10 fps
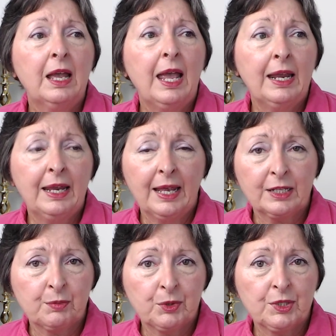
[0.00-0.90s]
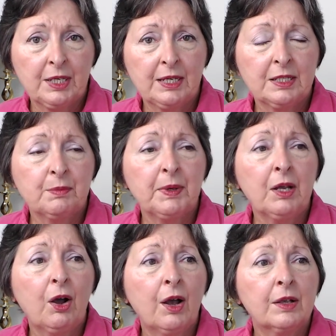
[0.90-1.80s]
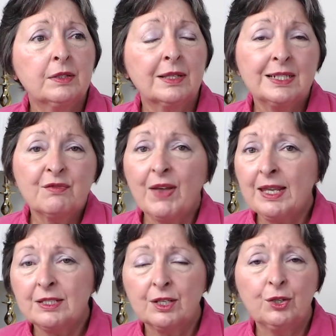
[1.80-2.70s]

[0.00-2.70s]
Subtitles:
and expertise because, let's face it,